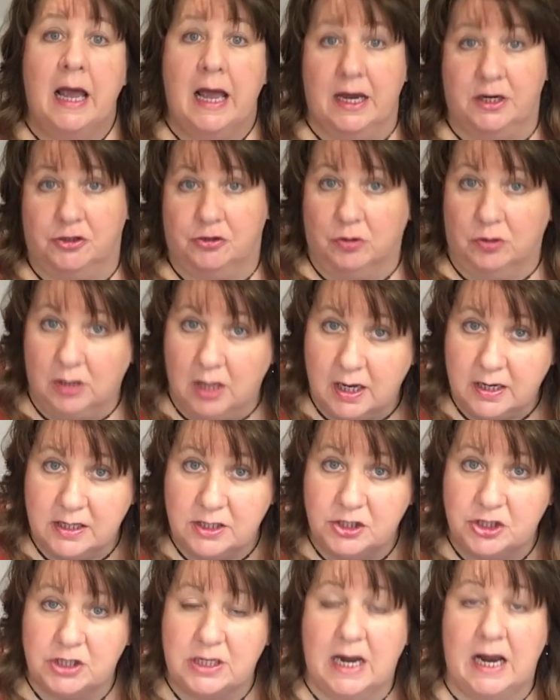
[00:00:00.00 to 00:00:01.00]
extra
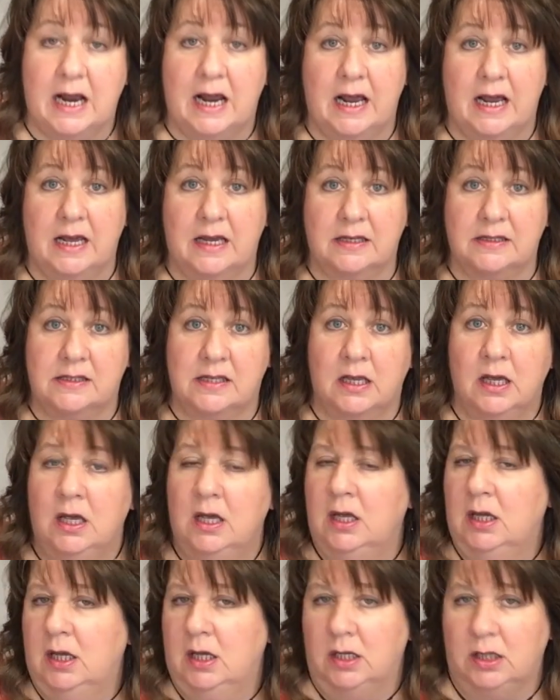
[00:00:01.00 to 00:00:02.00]
luggage tags,
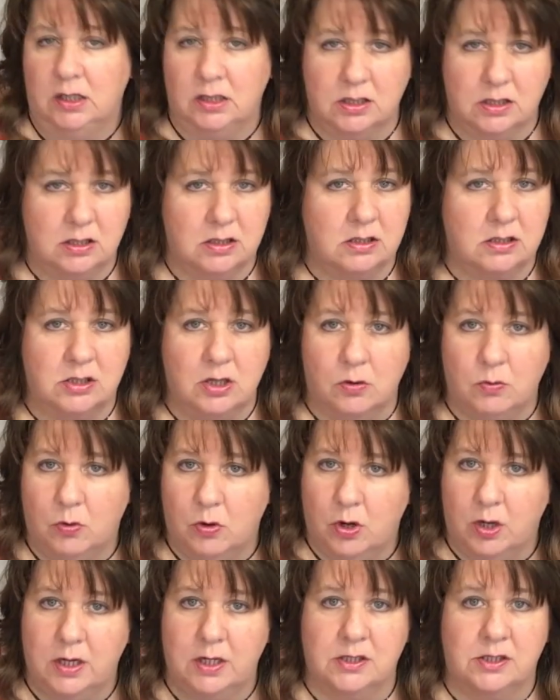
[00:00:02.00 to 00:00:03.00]
so
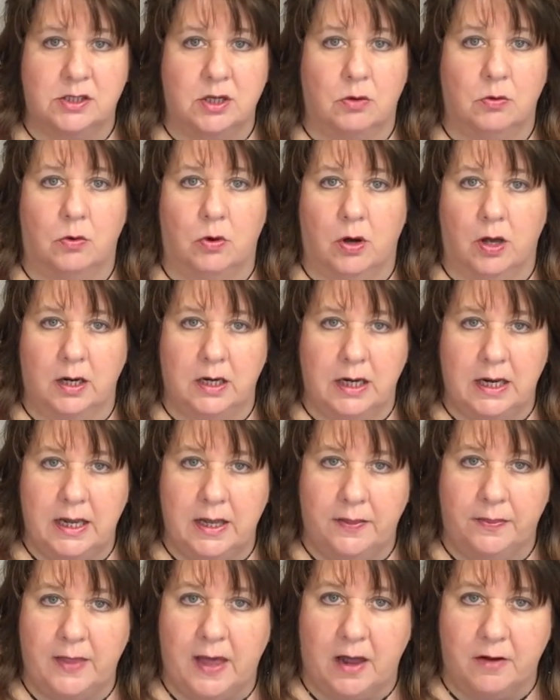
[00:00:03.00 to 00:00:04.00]
on
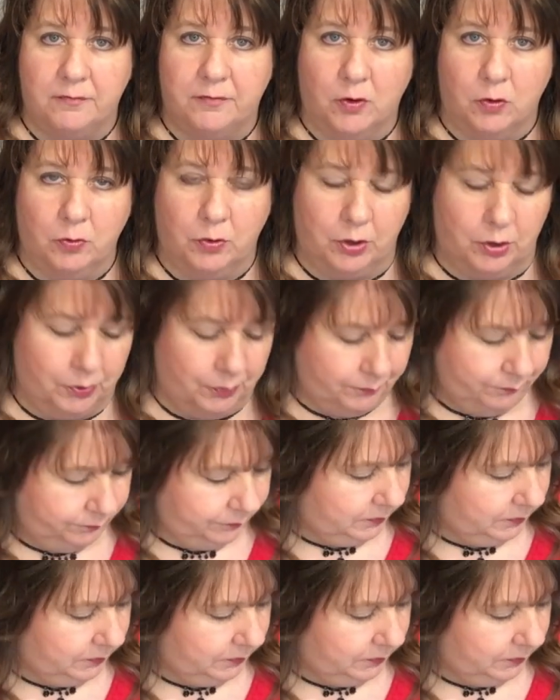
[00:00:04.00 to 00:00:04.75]
in that folder.